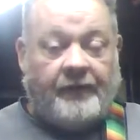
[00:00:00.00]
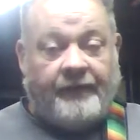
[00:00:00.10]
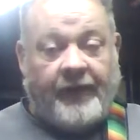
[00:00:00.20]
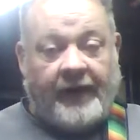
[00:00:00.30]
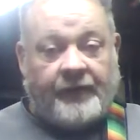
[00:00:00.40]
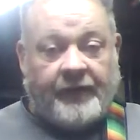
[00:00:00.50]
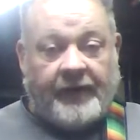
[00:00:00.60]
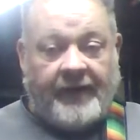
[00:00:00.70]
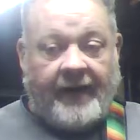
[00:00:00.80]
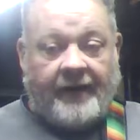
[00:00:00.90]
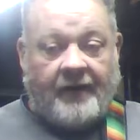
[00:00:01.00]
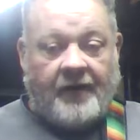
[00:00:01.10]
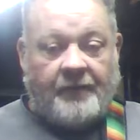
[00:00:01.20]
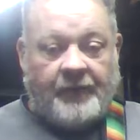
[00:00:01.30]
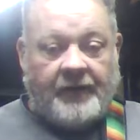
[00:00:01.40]
factory neck
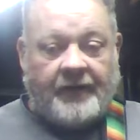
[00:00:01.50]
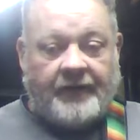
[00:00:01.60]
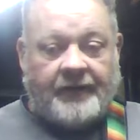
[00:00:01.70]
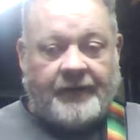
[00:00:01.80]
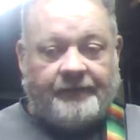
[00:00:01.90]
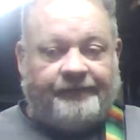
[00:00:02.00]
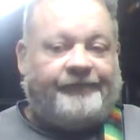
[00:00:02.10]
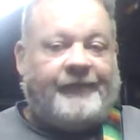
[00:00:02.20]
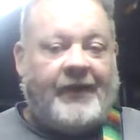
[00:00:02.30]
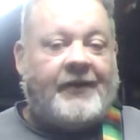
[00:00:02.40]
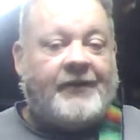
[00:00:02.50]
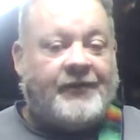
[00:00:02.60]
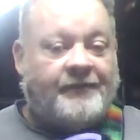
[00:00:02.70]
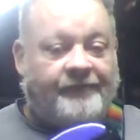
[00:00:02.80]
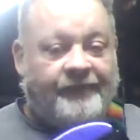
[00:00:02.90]
on it, because then
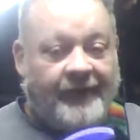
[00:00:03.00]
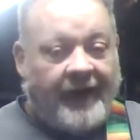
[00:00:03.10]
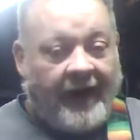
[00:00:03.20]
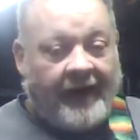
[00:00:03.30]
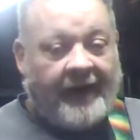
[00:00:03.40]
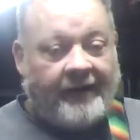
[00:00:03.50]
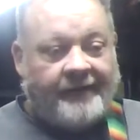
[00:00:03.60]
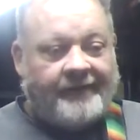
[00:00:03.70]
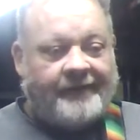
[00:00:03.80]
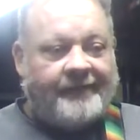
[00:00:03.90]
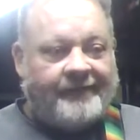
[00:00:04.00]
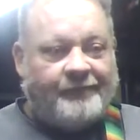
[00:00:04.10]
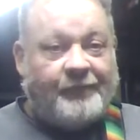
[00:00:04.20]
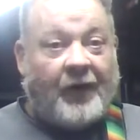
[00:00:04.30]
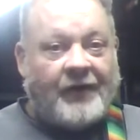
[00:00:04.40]
it's not a
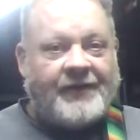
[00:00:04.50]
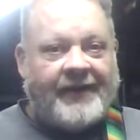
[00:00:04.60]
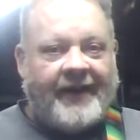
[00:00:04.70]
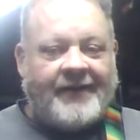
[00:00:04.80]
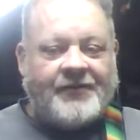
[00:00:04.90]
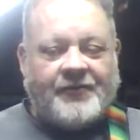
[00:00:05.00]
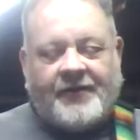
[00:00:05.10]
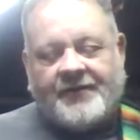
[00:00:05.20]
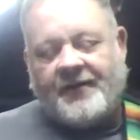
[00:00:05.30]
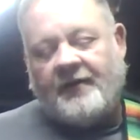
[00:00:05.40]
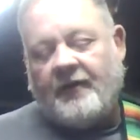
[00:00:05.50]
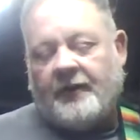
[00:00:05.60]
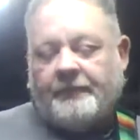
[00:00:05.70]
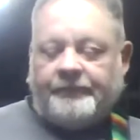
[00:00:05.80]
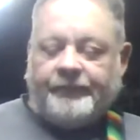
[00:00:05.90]
parts caster, as they call
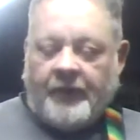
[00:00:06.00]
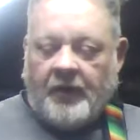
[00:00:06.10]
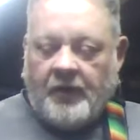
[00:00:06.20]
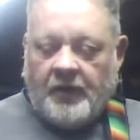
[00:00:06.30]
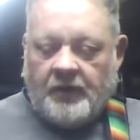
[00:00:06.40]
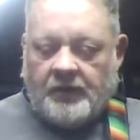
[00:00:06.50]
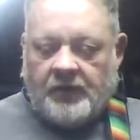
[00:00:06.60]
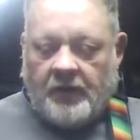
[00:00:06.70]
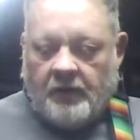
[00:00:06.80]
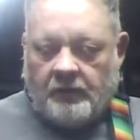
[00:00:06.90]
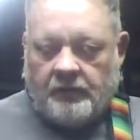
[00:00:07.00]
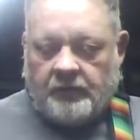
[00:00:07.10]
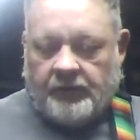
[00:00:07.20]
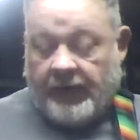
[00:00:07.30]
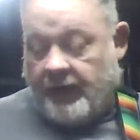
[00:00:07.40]
them. So
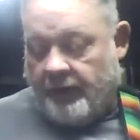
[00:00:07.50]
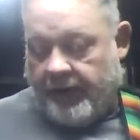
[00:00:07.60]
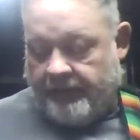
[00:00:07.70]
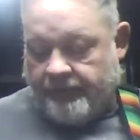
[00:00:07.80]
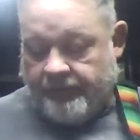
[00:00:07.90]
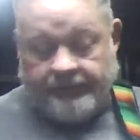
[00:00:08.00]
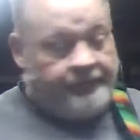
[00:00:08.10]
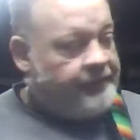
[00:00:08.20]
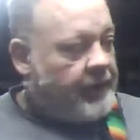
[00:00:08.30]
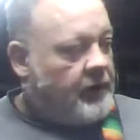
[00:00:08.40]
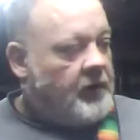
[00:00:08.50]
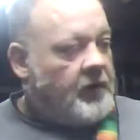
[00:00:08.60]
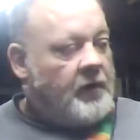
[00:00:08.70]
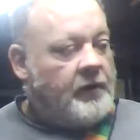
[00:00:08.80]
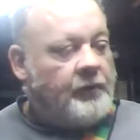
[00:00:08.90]
anyway,
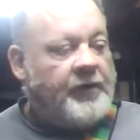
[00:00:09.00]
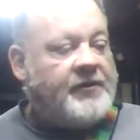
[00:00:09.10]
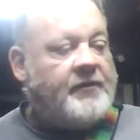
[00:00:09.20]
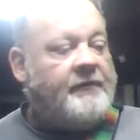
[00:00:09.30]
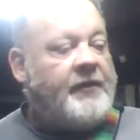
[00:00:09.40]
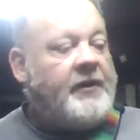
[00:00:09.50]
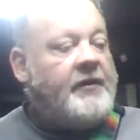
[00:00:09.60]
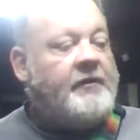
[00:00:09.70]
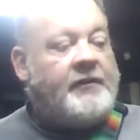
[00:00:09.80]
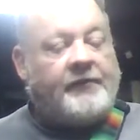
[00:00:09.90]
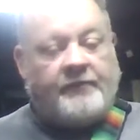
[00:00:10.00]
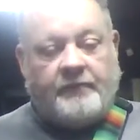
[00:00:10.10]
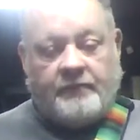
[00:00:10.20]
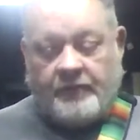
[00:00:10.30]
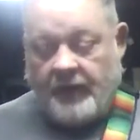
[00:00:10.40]
the reason the video is,
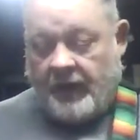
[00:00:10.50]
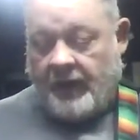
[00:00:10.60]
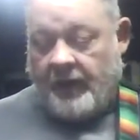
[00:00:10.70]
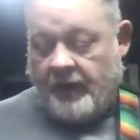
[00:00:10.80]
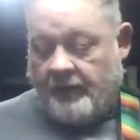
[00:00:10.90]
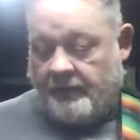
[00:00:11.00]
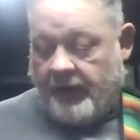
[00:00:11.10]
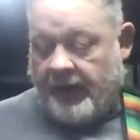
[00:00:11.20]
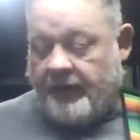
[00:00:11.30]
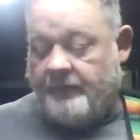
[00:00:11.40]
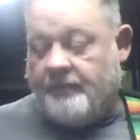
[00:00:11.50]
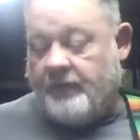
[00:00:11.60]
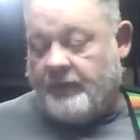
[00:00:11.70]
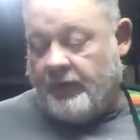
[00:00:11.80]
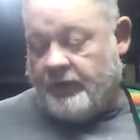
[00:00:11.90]
I
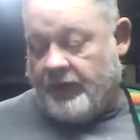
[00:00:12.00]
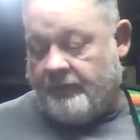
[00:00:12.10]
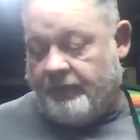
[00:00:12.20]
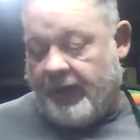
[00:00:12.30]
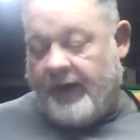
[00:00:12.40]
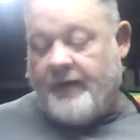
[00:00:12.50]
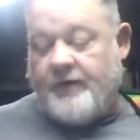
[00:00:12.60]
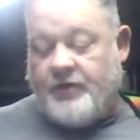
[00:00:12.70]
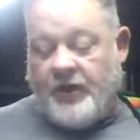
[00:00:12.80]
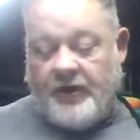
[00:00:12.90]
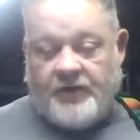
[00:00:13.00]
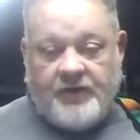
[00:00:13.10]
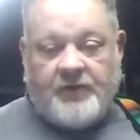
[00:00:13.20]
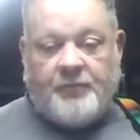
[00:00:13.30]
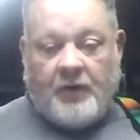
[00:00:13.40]
told you I'm planning to change
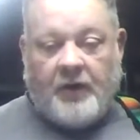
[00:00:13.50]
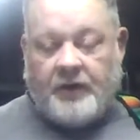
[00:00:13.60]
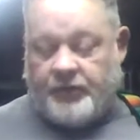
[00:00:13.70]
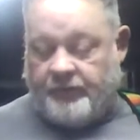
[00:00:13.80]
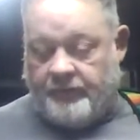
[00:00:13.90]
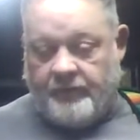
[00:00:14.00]
these parts,